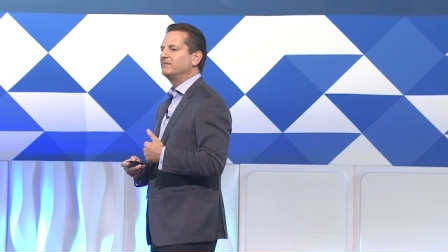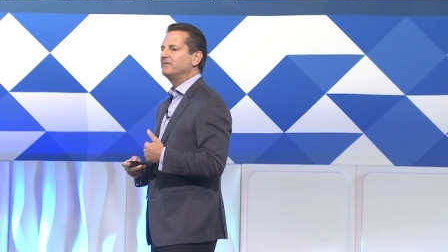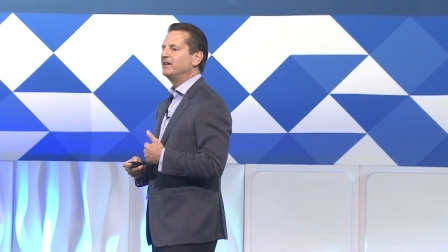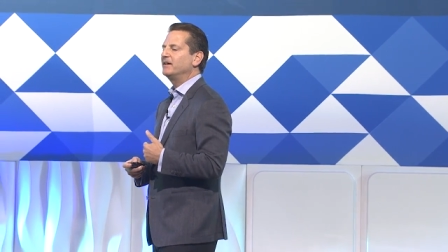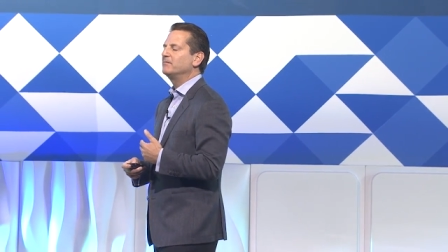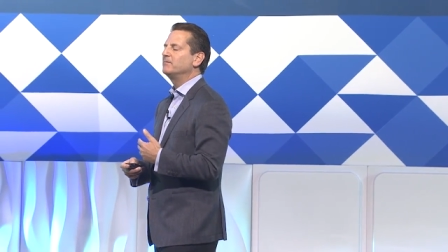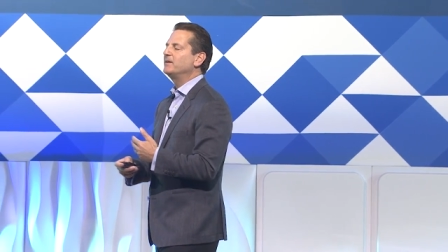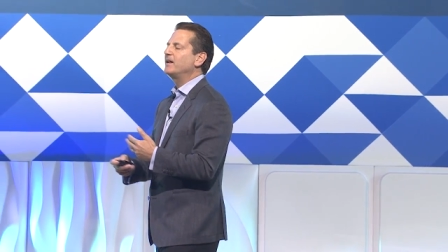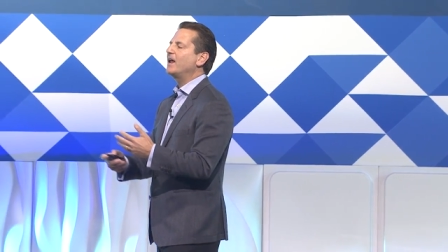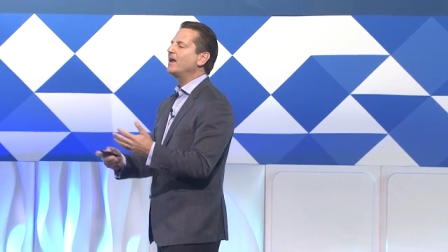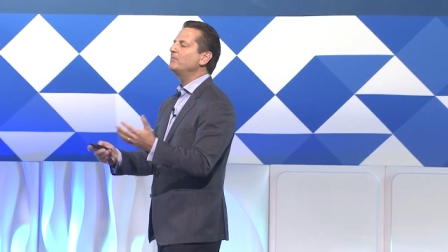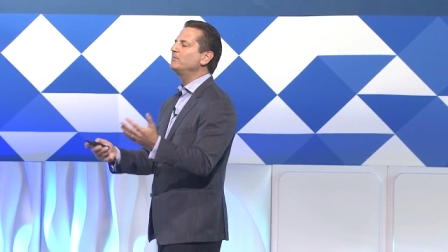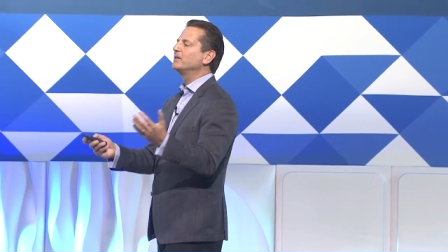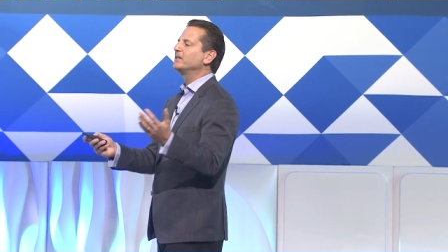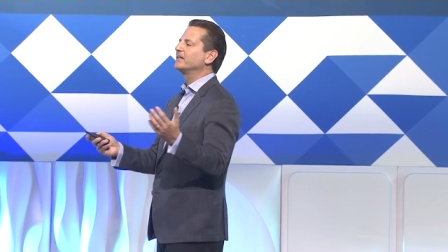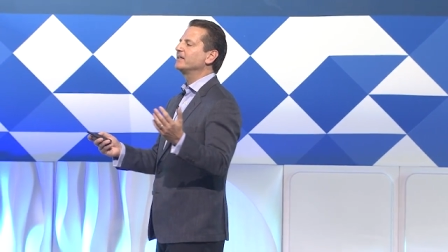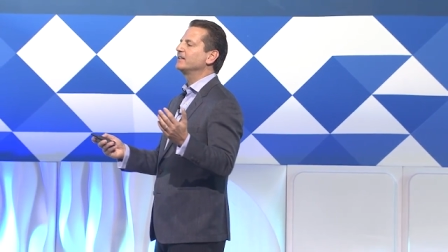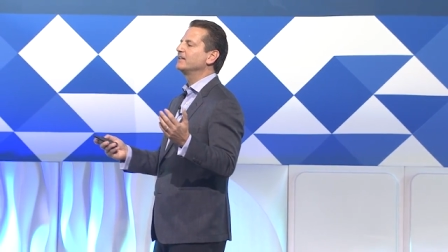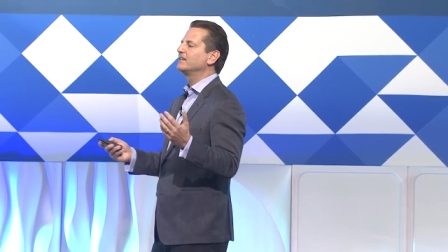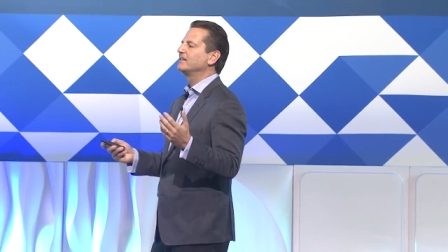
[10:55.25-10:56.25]

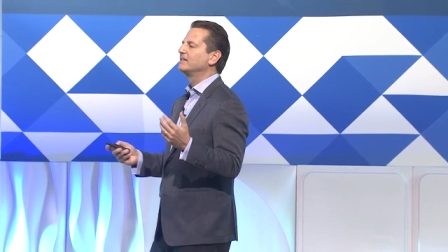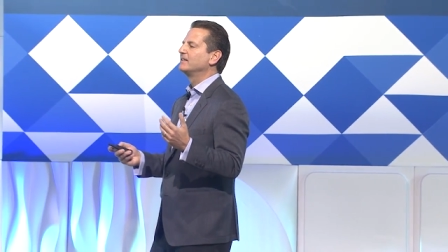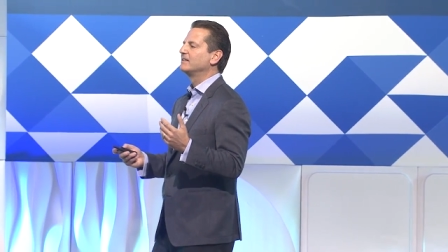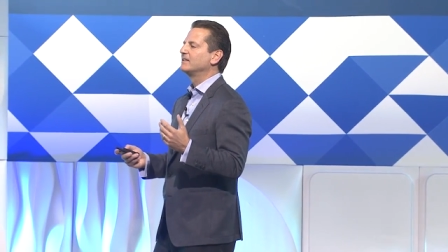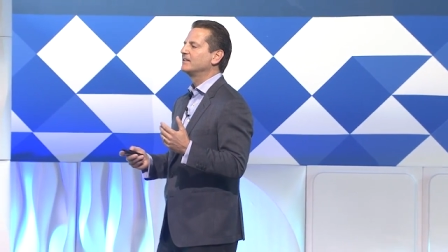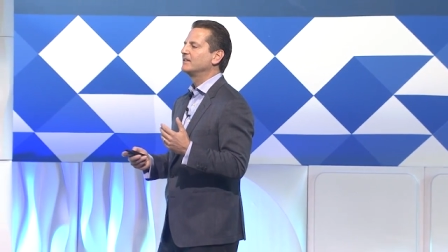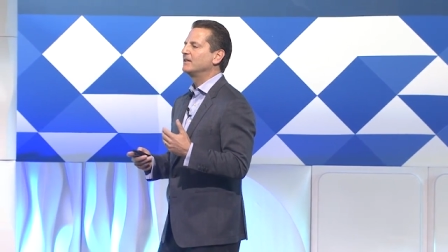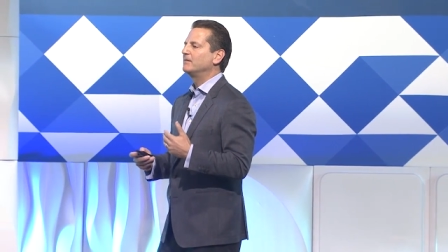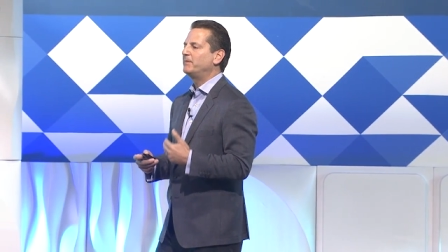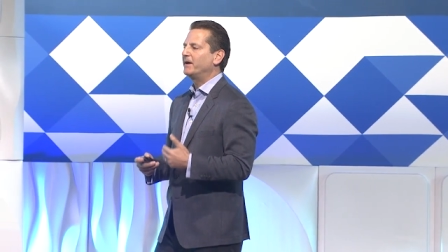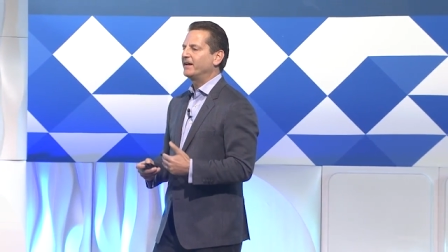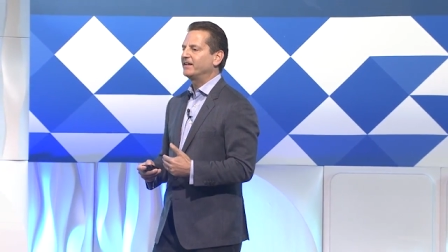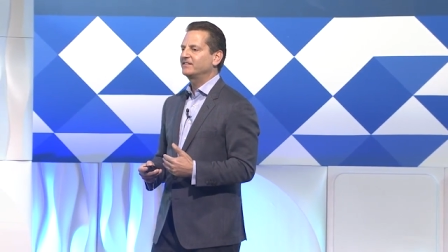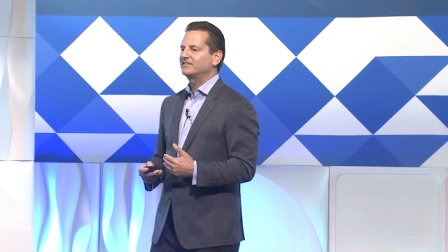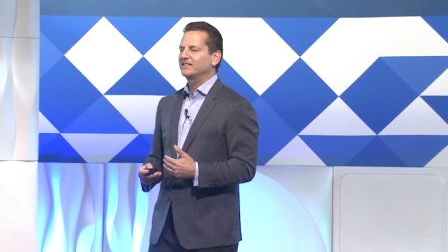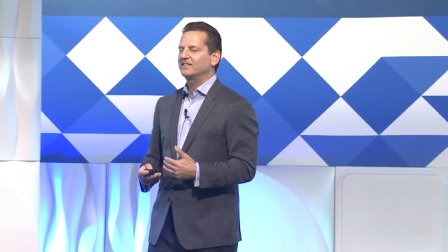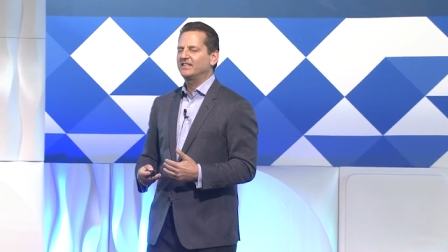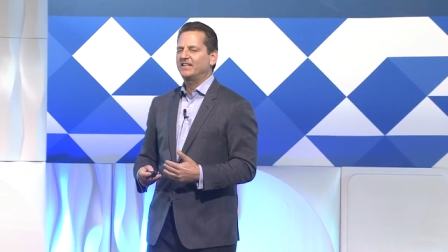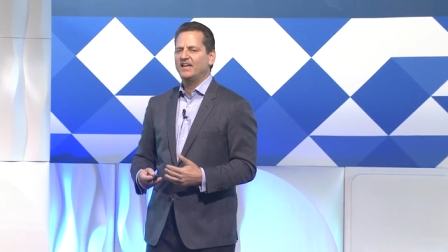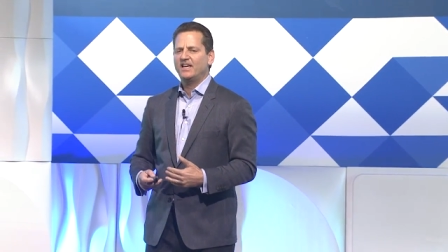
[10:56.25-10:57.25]
enabling the banks,
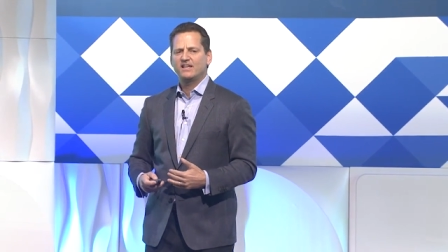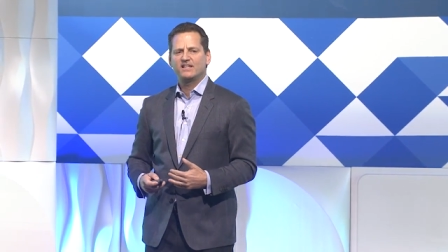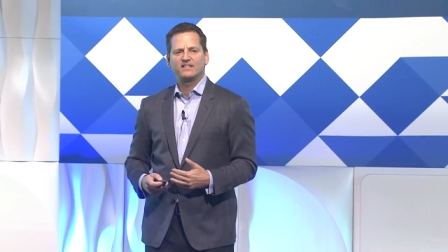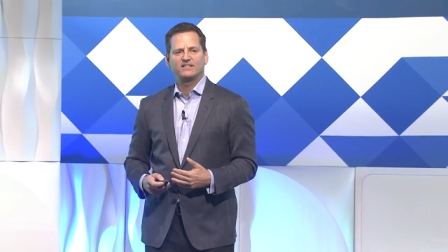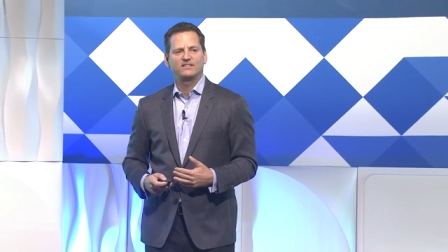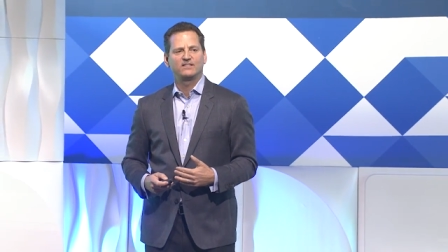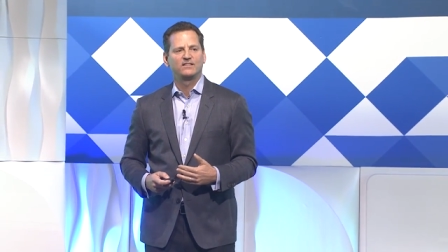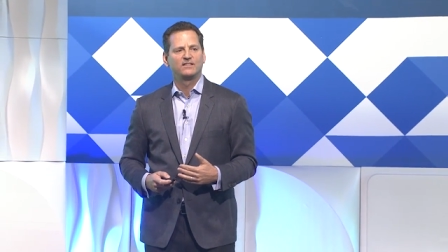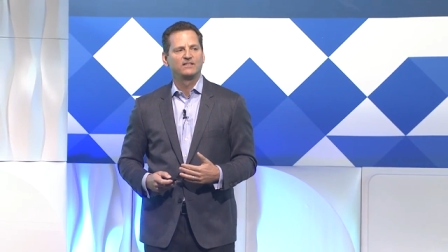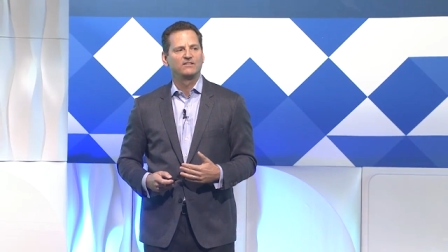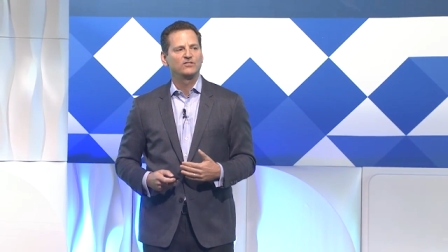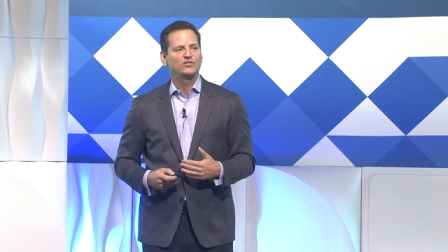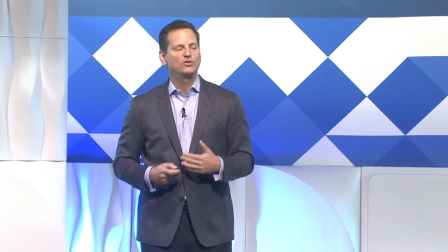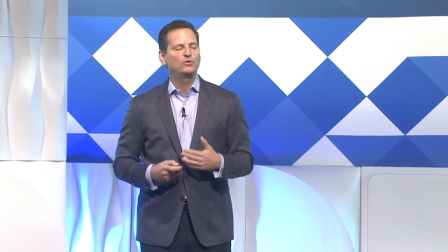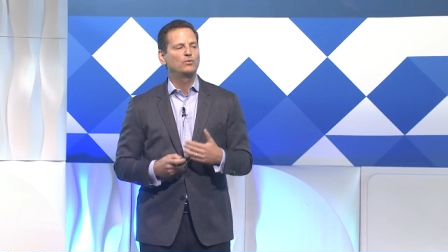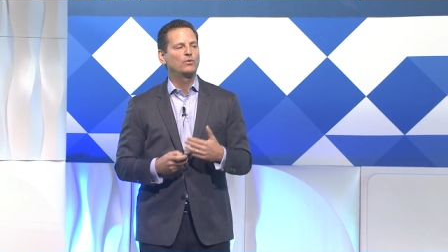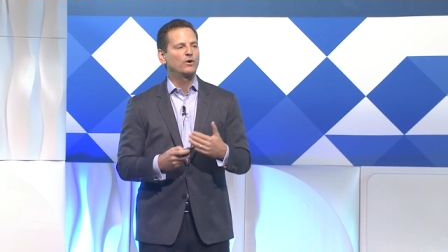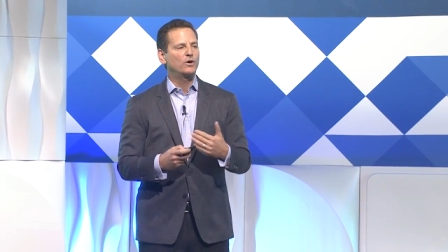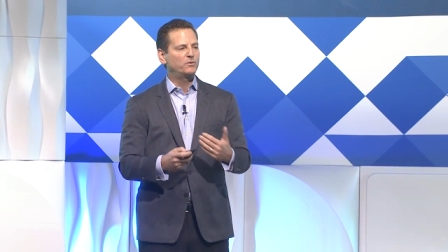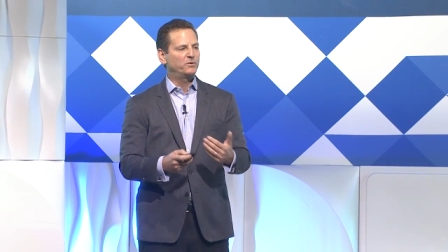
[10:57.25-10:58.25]
again, to
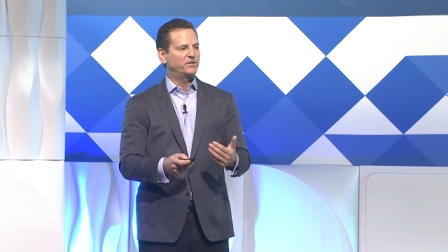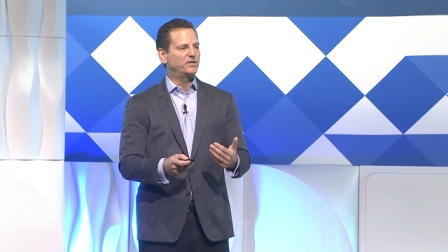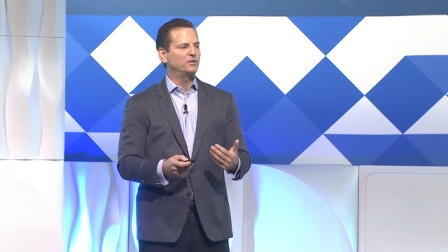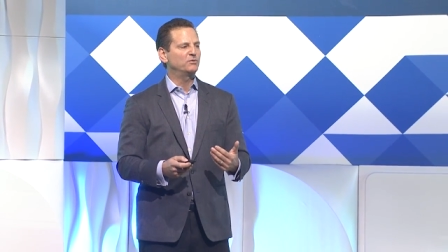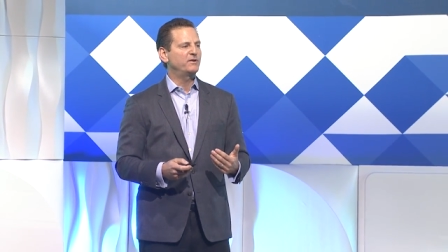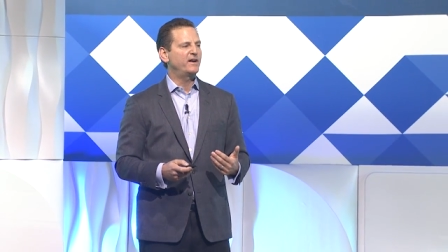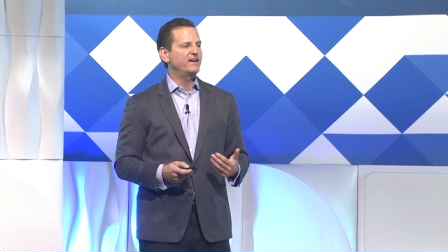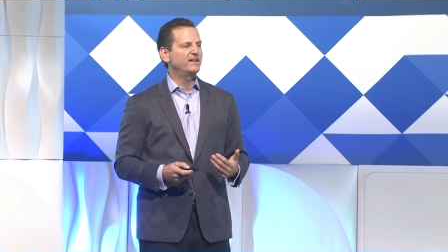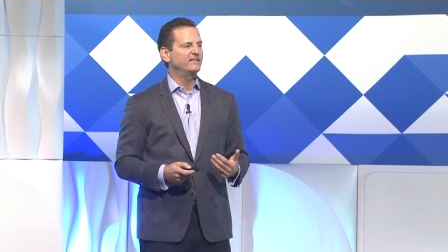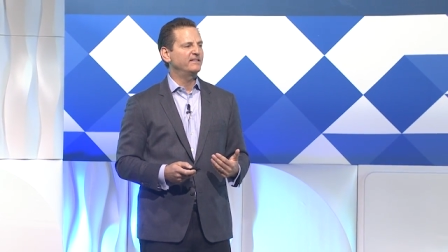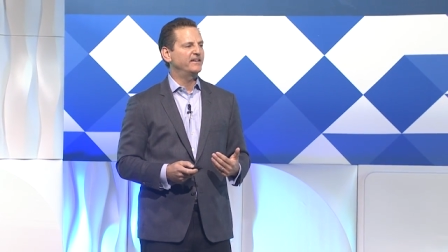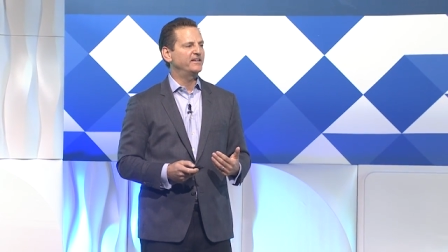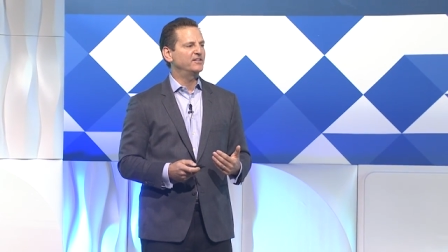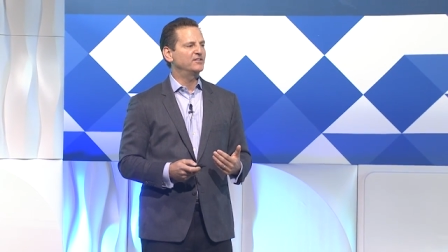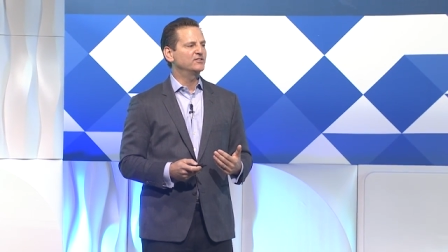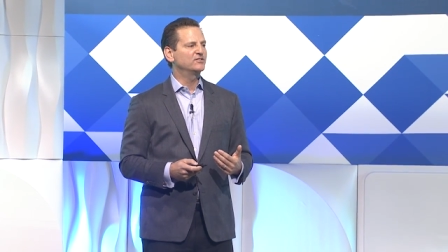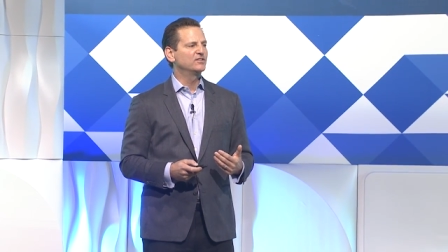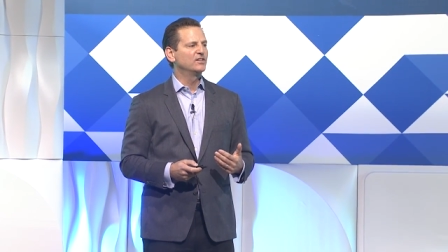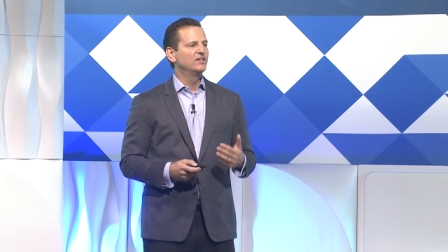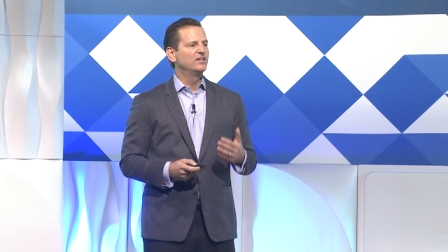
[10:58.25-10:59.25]
work with their
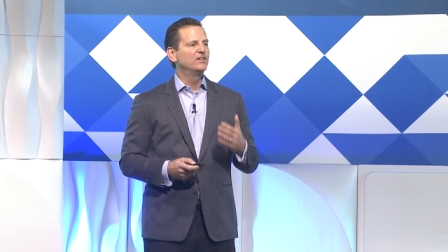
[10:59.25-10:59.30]
regulators.